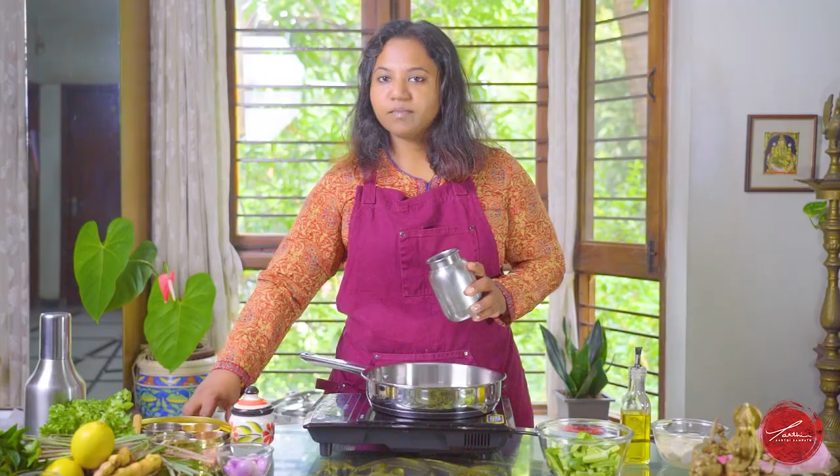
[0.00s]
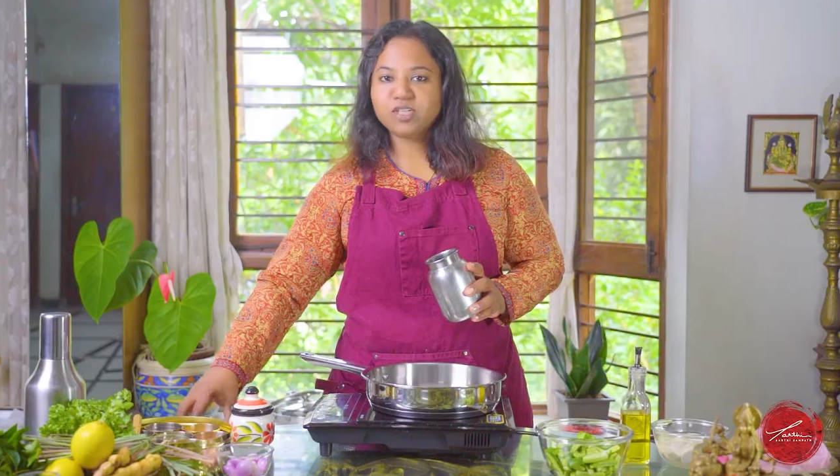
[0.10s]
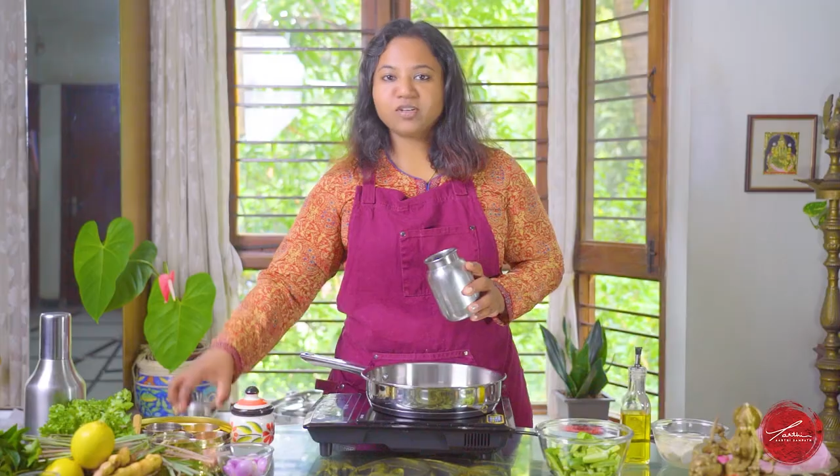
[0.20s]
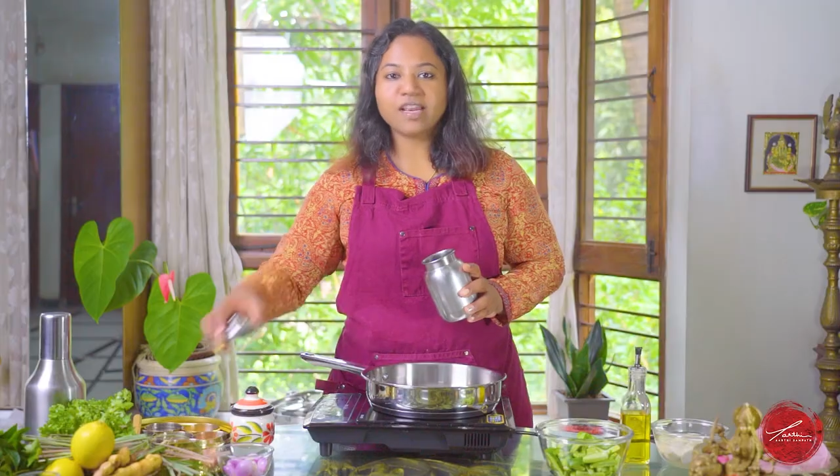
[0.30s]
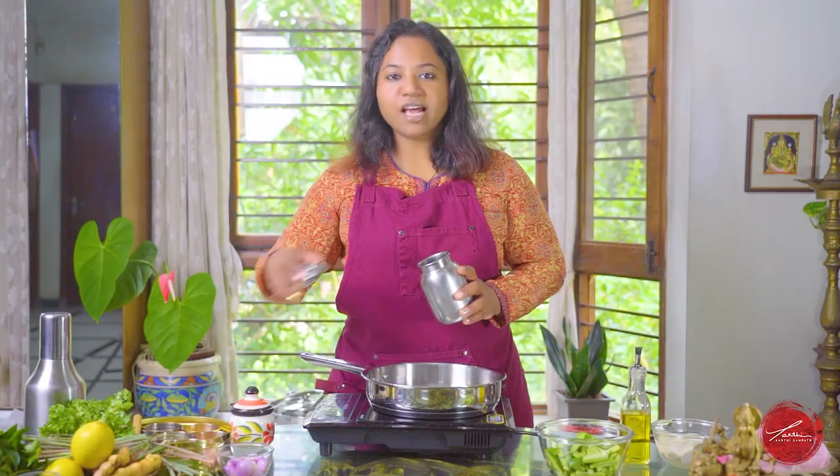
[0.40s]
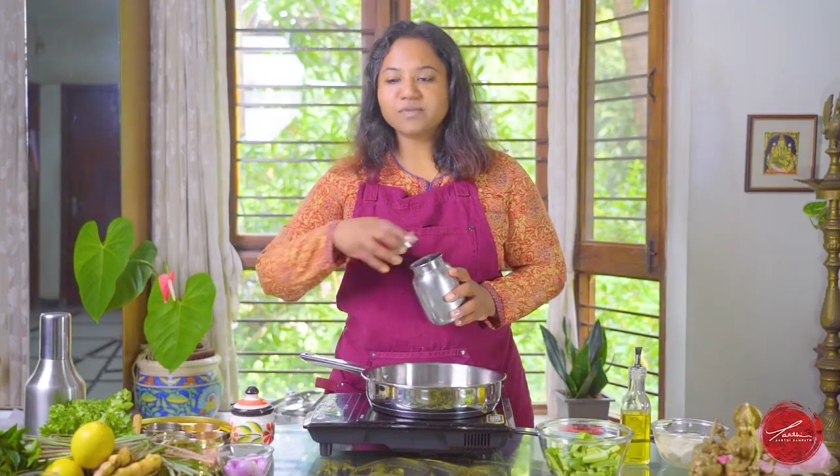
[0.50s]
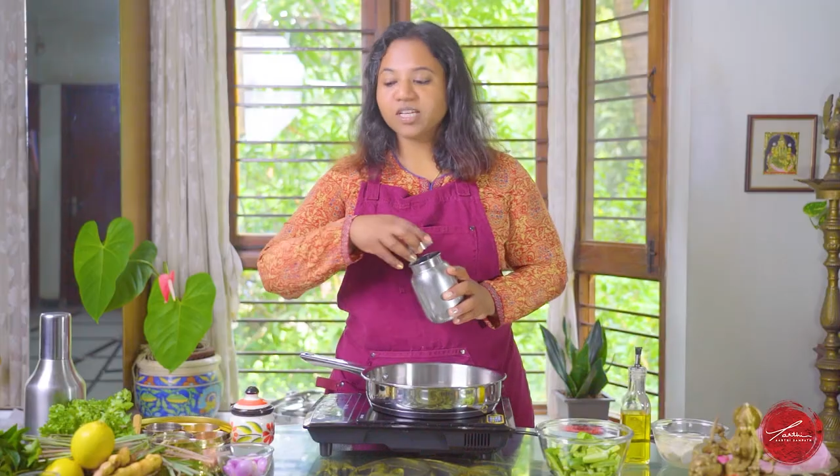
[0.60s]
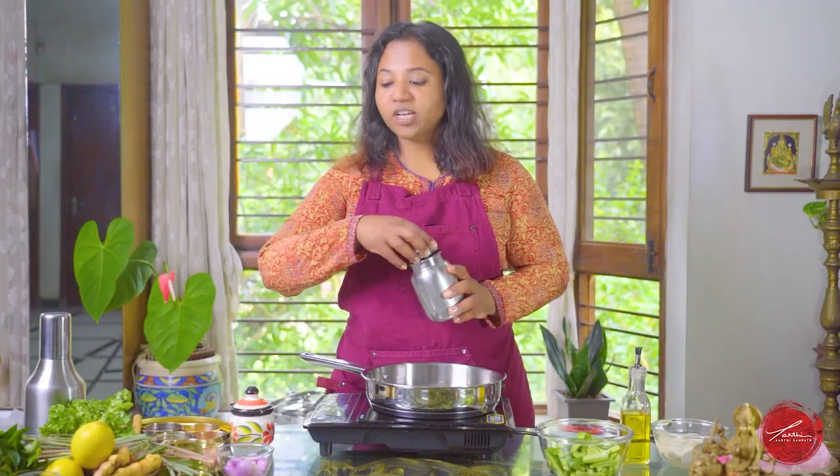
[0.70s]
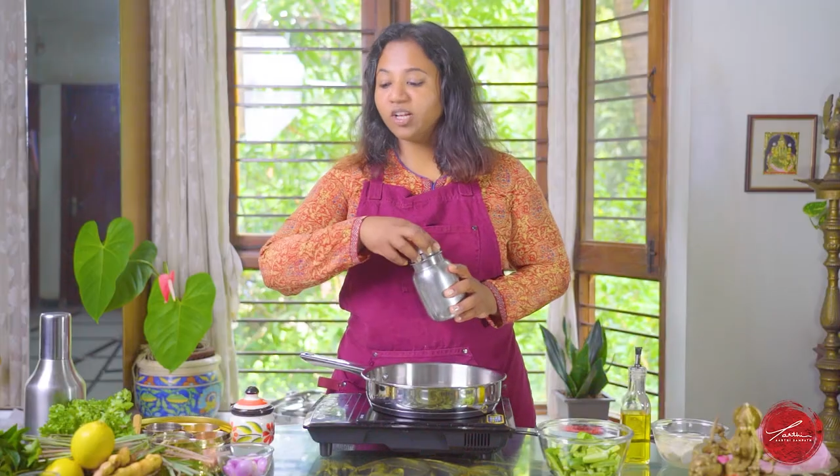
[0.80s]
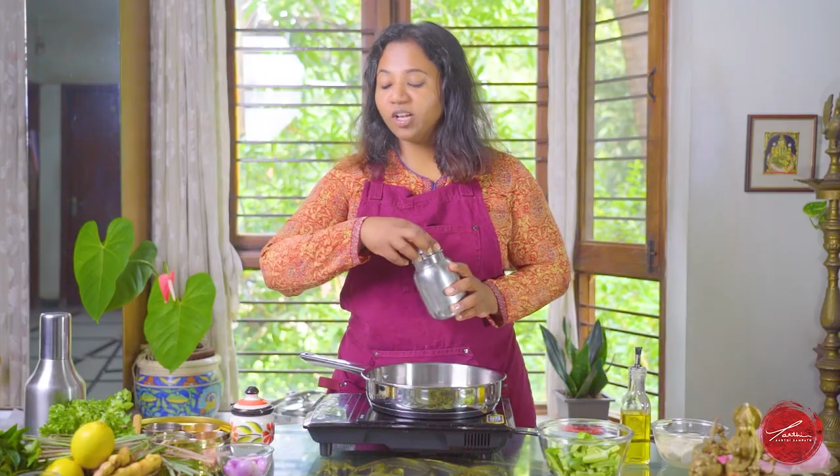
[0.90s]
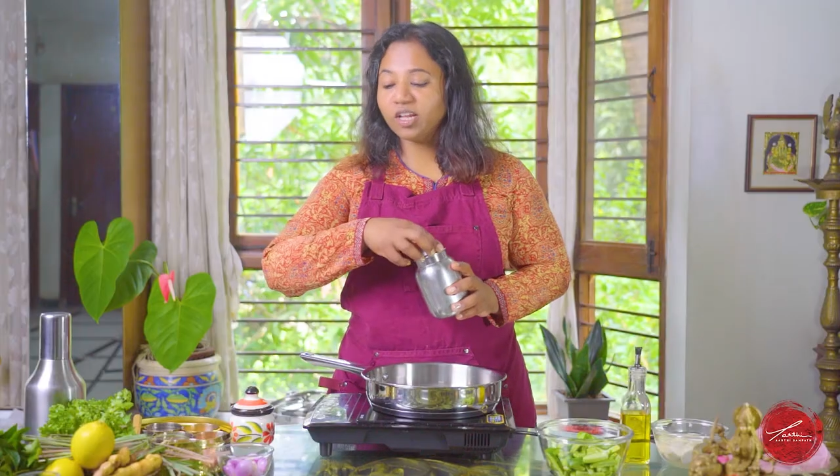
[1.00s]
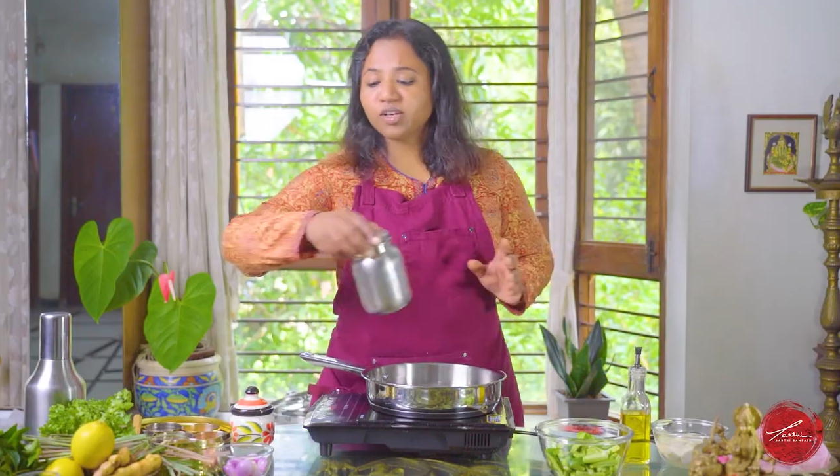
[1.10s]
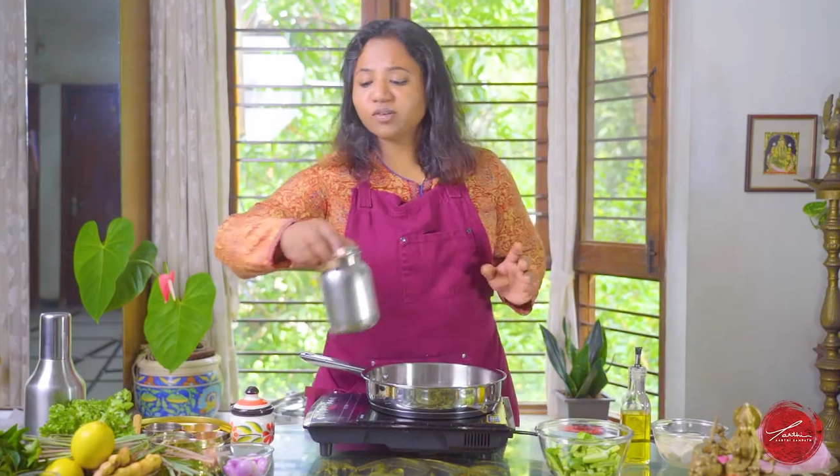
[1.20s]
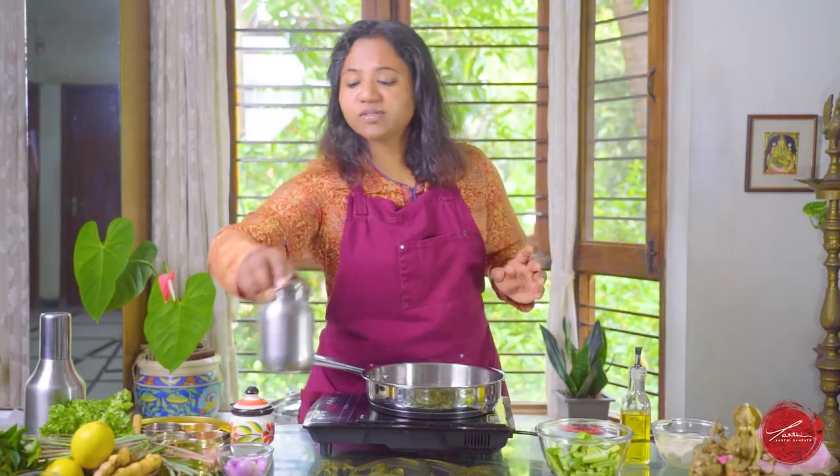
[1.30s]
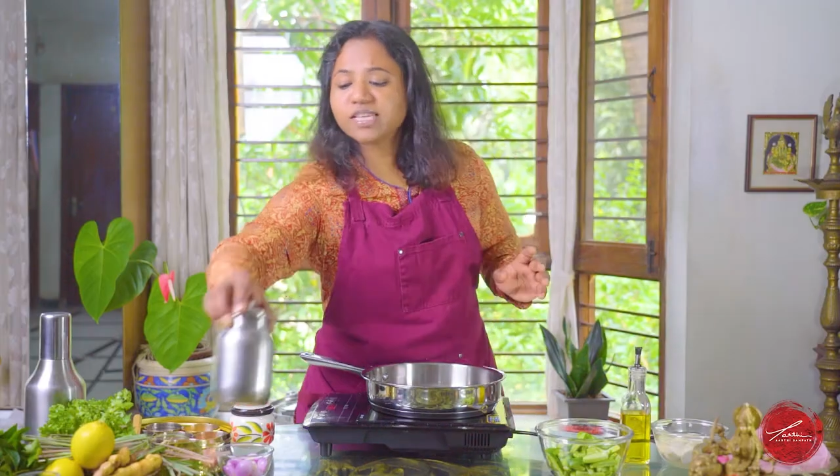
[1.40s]
but you can absolutely
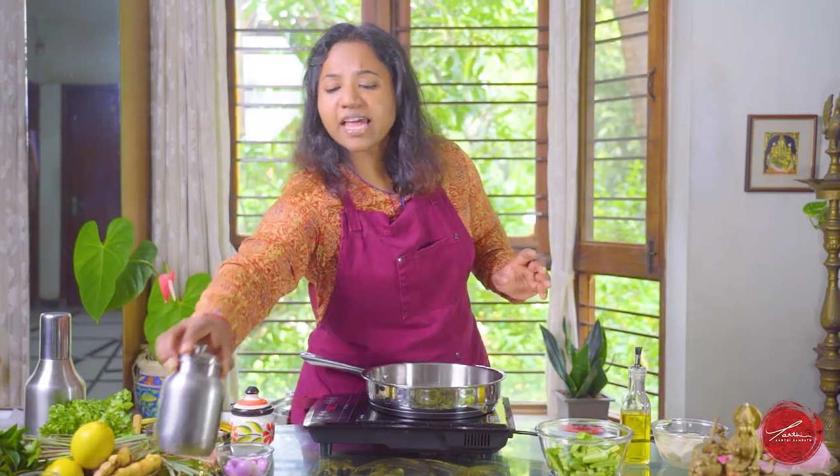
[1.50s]
use